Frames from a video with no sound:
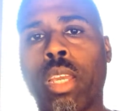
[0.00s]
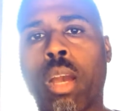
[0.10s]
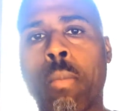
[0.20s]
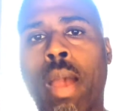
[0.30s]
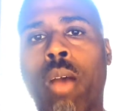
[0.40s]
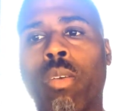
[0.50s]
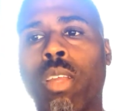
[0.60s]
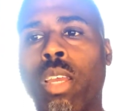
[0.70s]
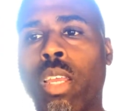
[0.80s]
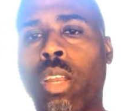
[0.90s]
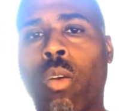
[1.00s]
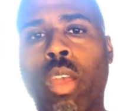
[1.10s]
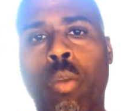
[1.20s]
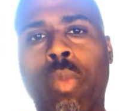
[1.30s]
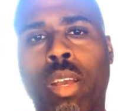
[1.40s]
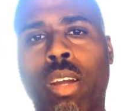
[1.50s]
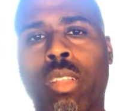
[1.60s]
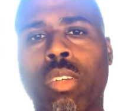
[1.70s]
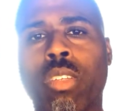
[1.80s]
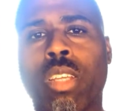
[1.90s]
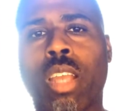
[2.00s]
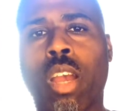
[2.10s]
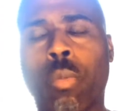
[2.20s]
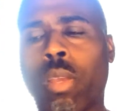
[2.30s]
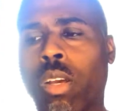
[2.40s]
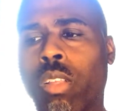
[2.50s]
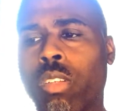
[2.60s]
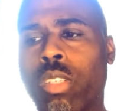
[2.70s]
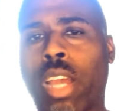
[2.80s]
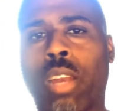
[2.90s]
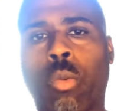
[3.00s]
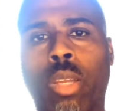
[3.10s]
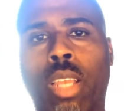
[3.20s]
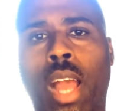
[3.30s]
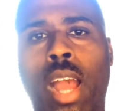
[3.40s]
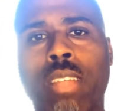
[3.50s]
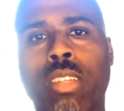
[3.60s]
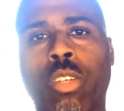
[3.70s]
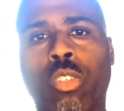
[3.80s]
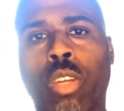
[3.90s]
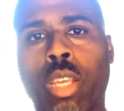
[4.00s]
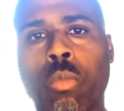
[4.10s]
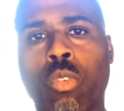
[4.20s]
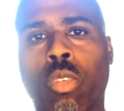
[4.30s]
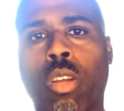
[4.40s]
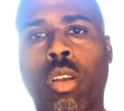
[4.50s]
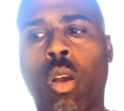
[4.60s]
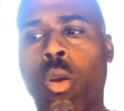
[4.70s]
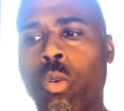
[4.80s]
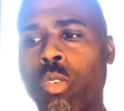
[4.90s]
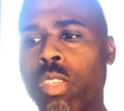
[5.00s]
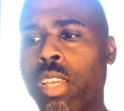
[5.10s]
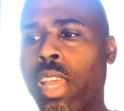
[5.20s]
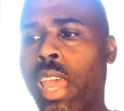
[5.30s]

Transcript: about, helping others and helping others kind of realize their dreams or their goals.